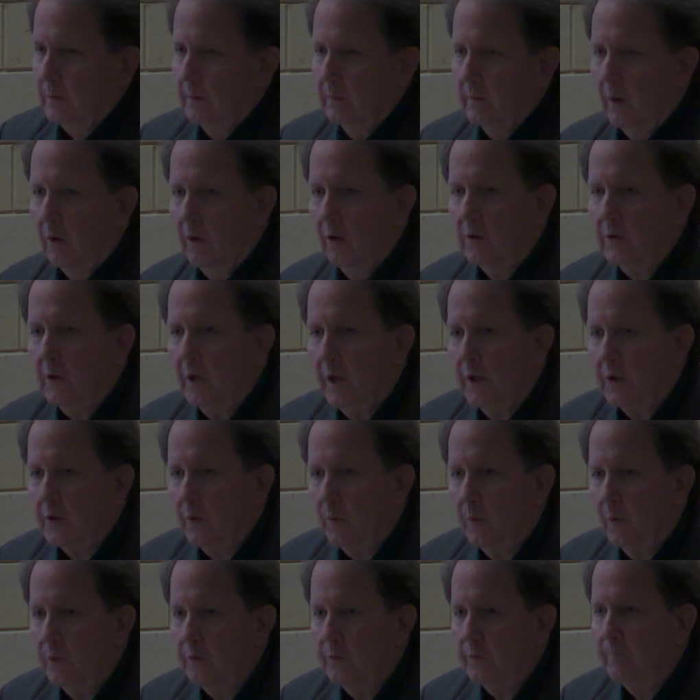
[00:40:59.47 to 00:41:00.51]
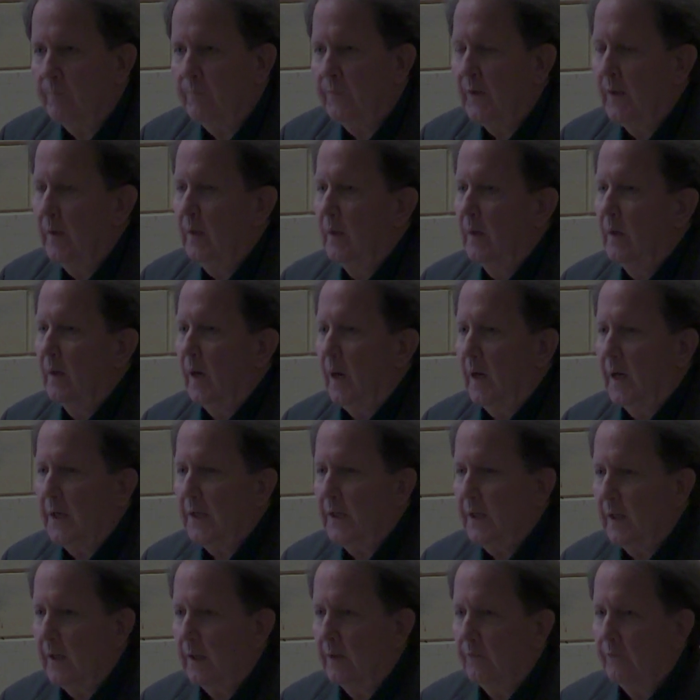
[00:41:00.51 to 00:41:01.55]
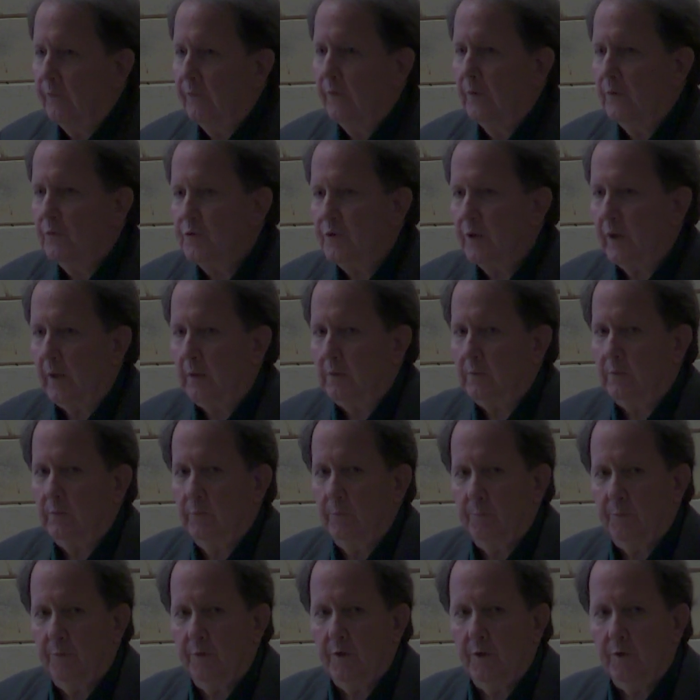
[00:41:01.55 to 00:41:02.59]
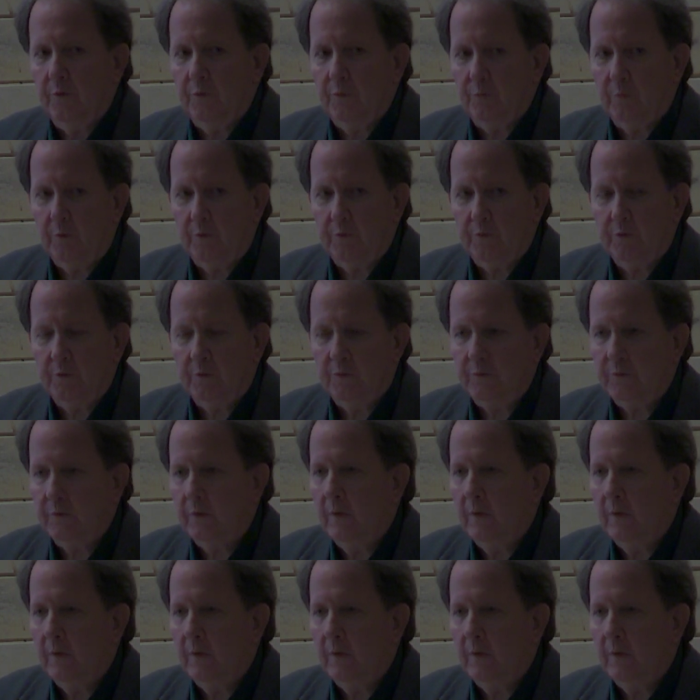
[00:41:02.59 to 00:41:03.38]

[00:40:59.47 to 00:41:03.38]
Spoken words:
Alcott quote. I have checked printed sources,